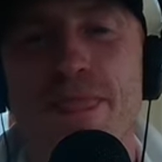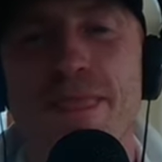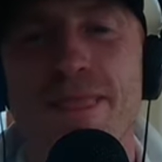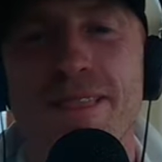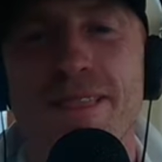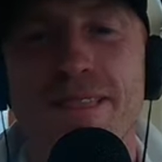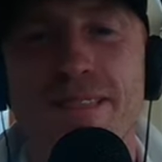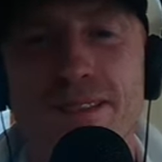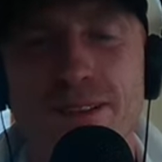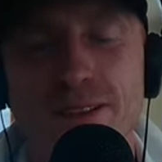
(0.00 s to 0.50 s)

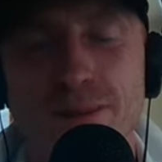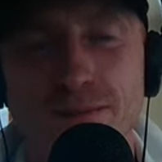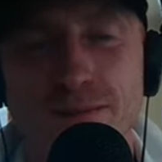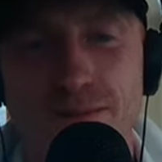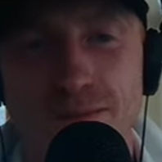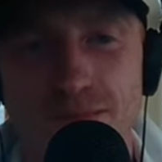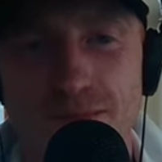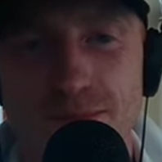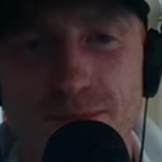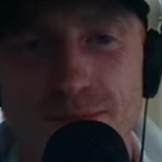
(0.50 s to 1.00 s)

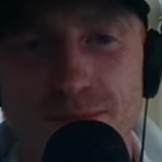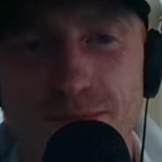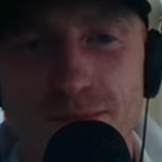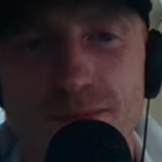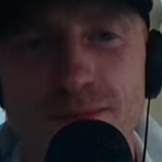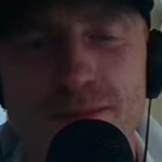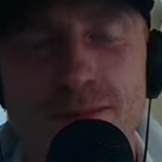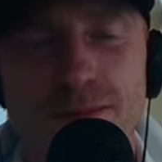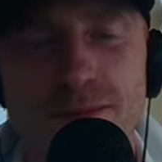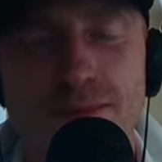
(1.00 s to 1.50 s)

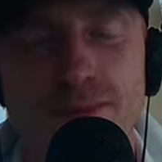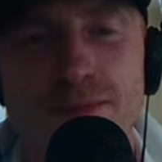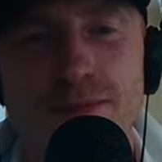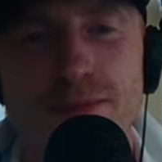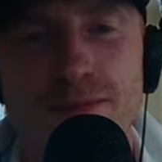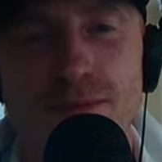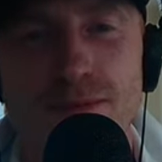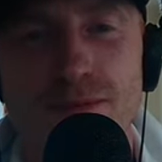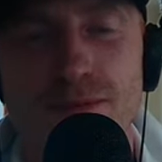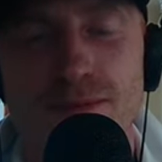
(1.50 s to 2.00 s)

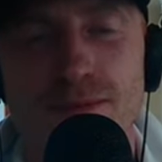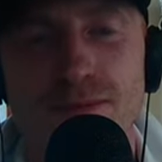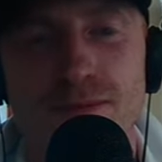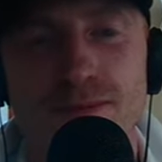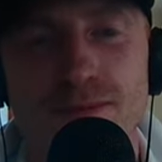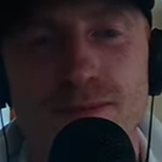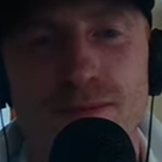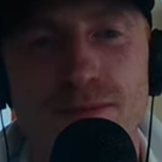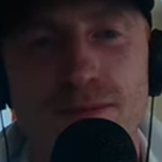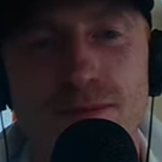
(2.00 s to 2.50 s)

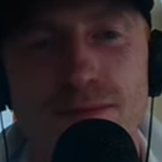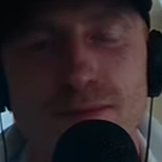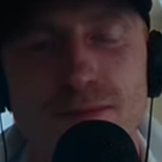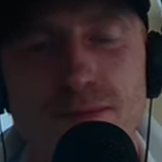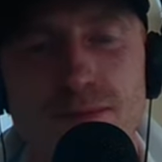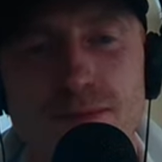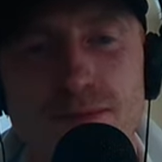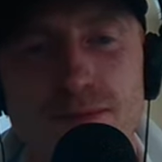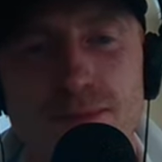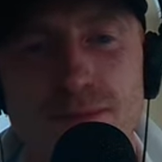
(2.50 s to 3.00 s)

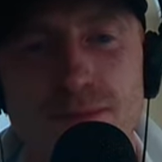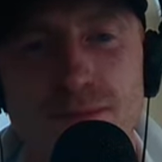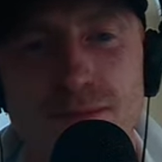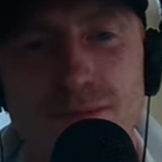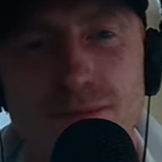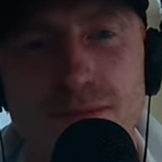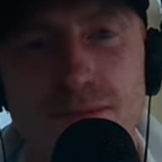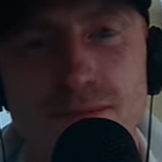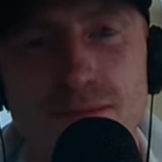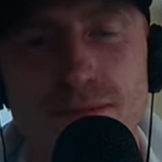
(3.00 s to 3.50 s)

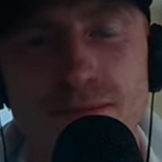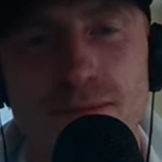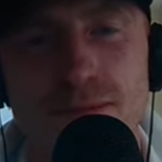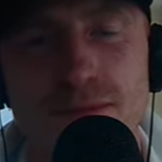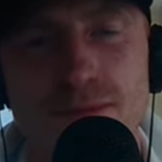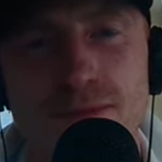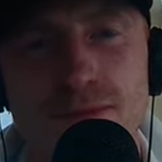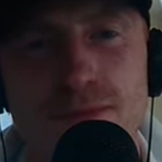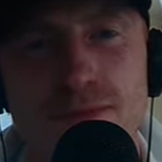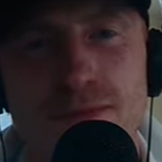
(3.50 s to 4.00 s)

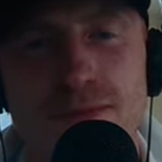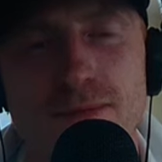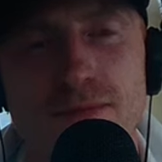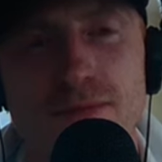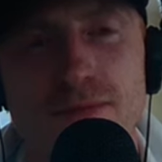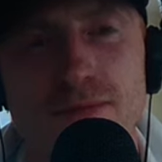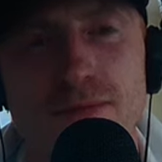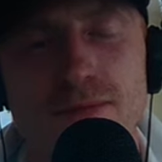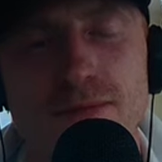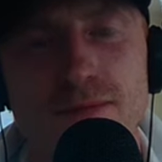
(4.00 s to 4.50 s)

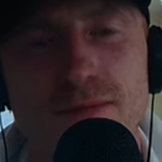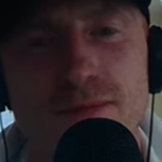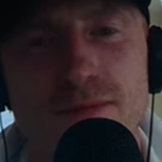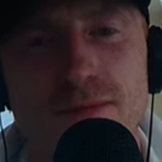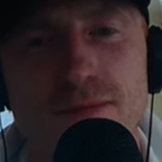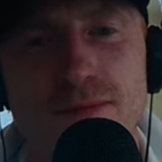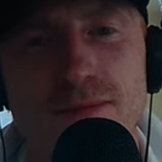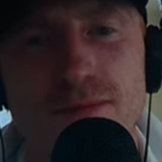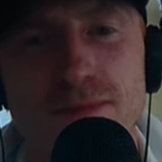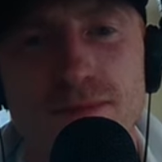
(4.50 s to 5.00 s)

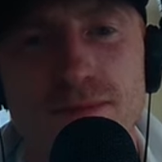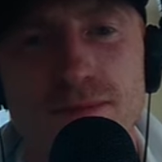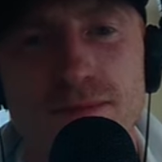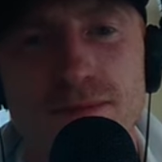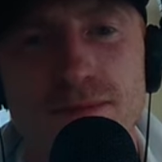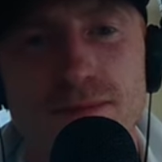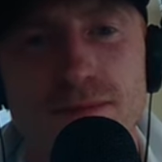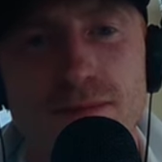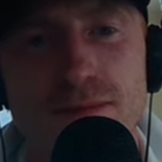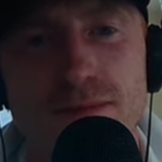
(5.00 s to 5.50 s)

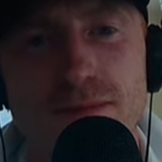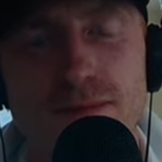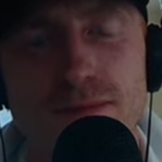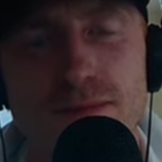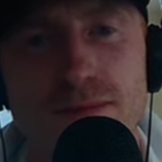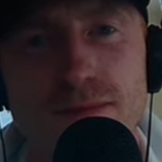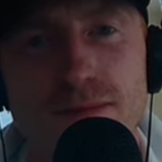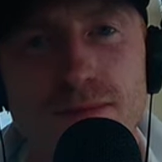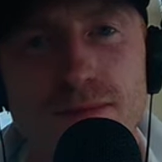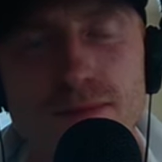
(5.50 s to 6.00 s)

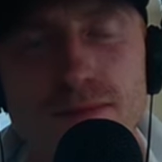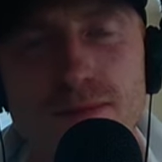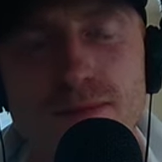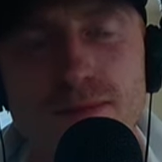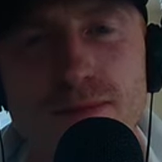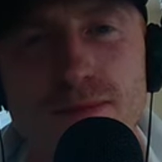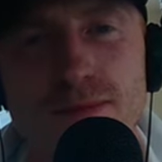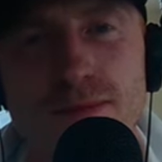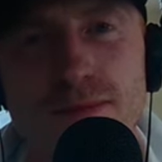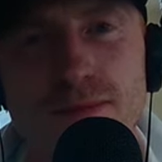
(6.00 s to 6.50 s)

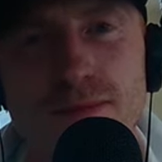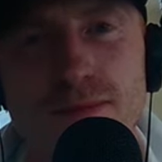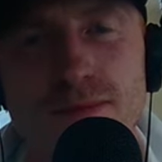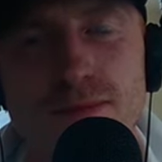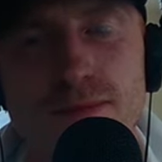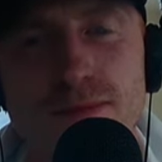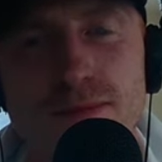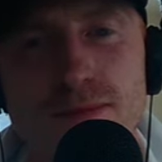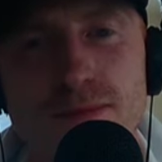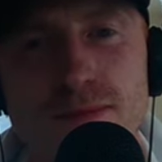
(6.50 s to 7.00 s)

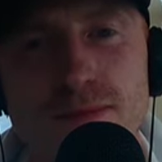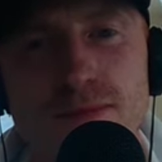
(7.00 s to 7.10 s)
[no speech]